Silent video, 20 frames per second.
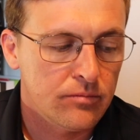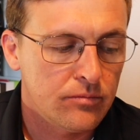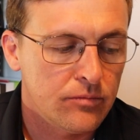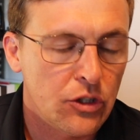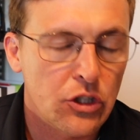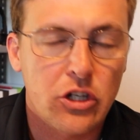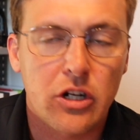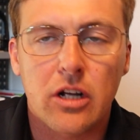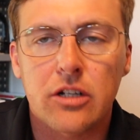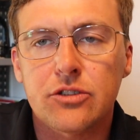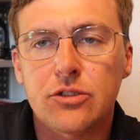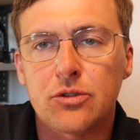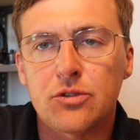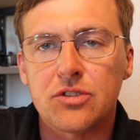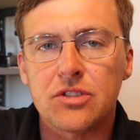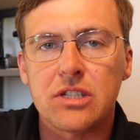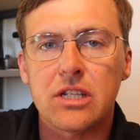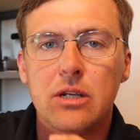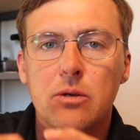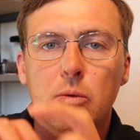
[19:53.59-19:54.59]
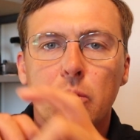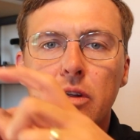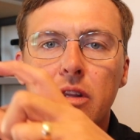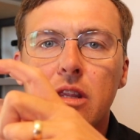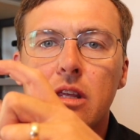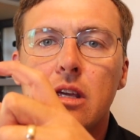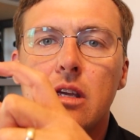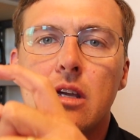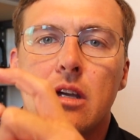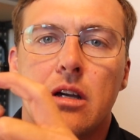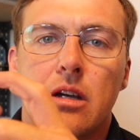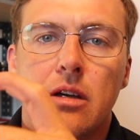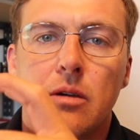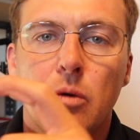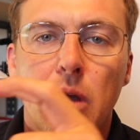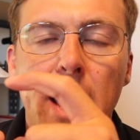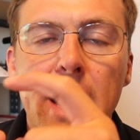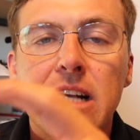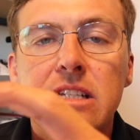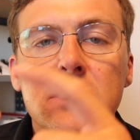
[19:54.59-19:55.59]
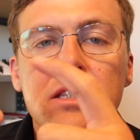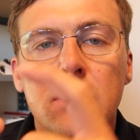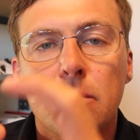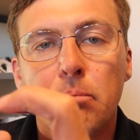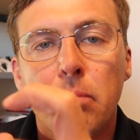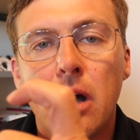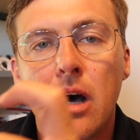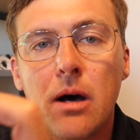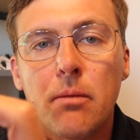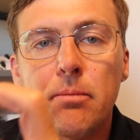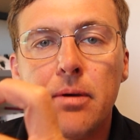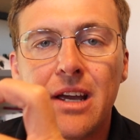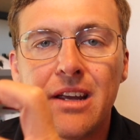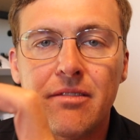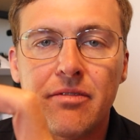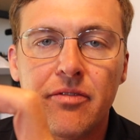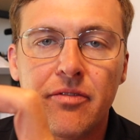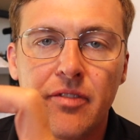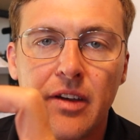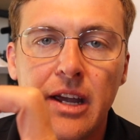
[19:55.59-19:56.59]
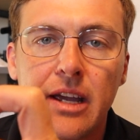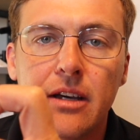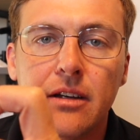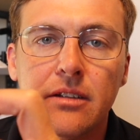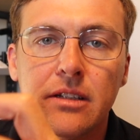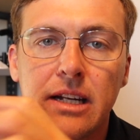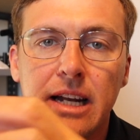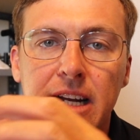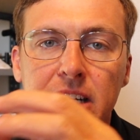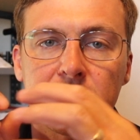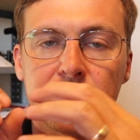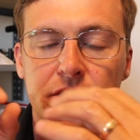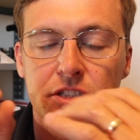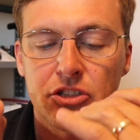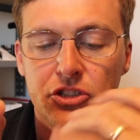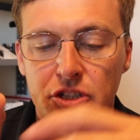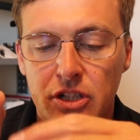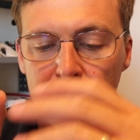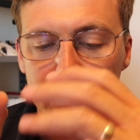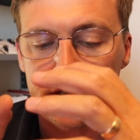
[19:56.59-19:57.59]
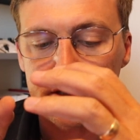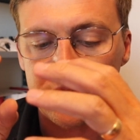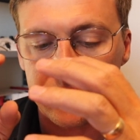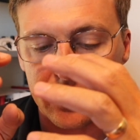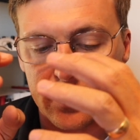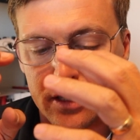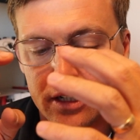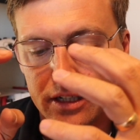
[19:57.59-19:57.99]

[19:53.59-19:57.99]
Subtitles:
You could also see where the as the pump had failed, it actually chucked